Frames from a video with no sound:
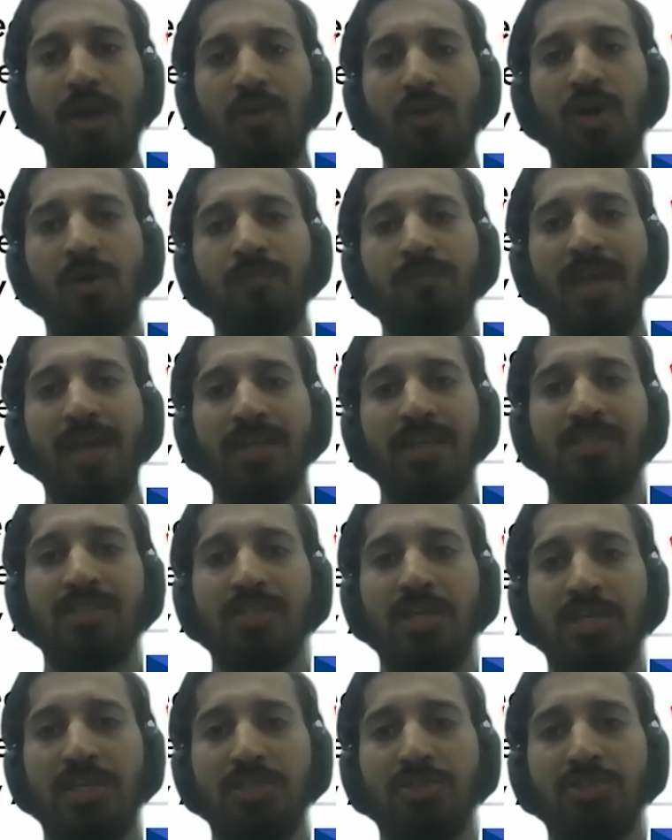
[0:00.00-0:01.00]
complex
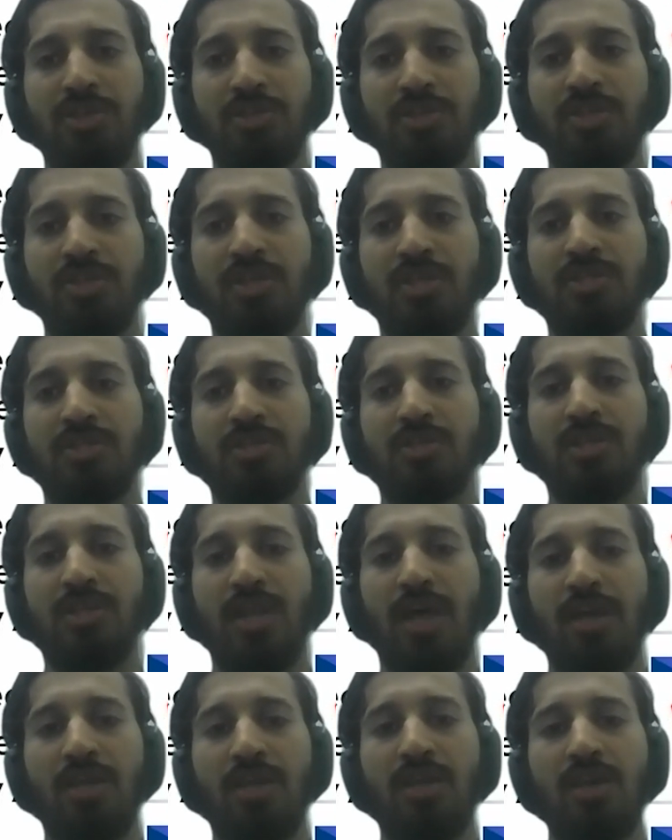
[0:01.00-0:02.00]
data structures
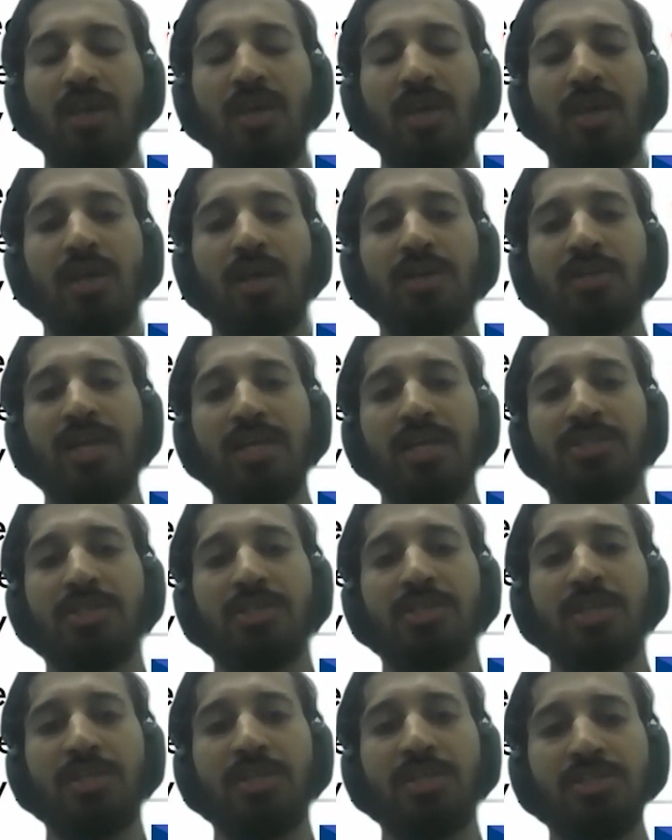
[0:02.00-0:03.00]
like
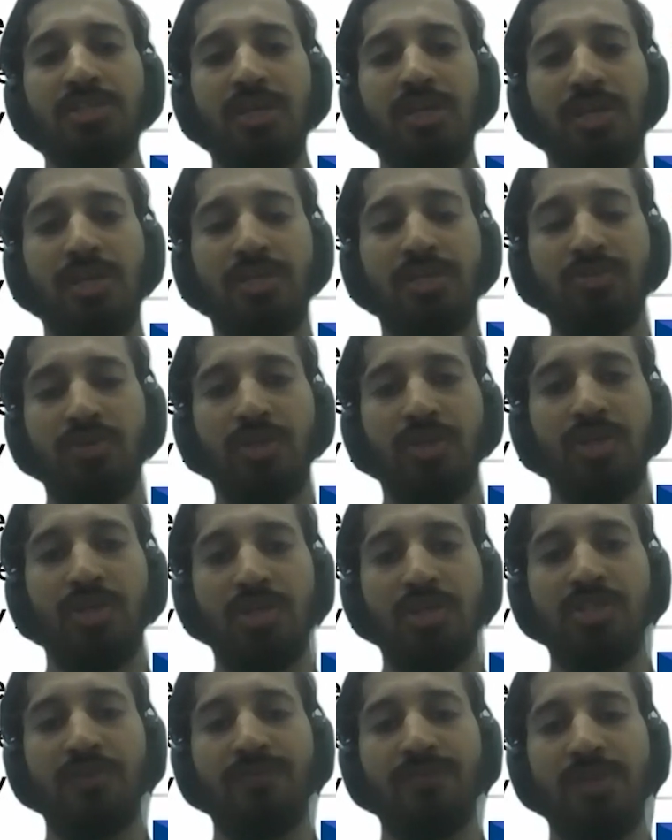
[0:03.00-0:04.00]
nested dictionaries or
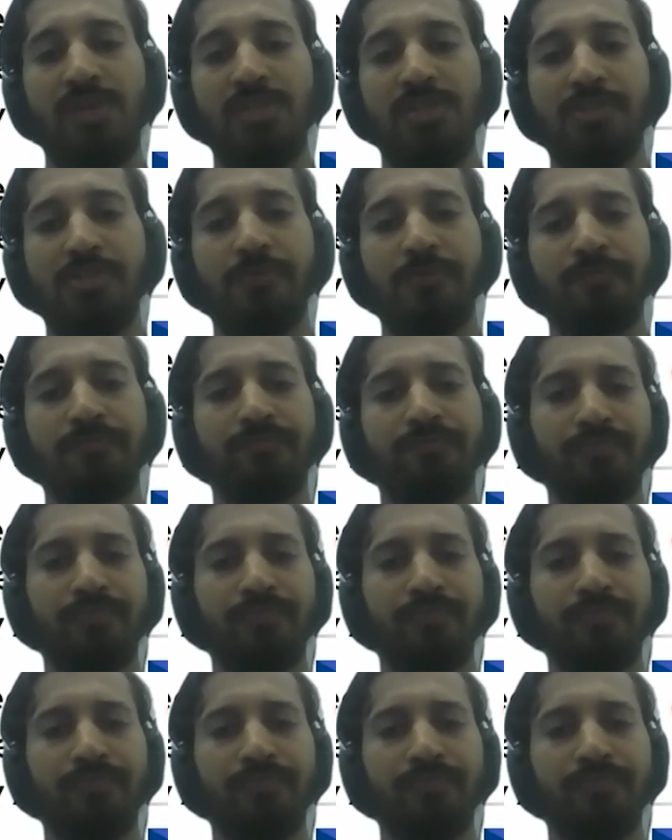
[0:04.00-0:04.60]
recursive lists.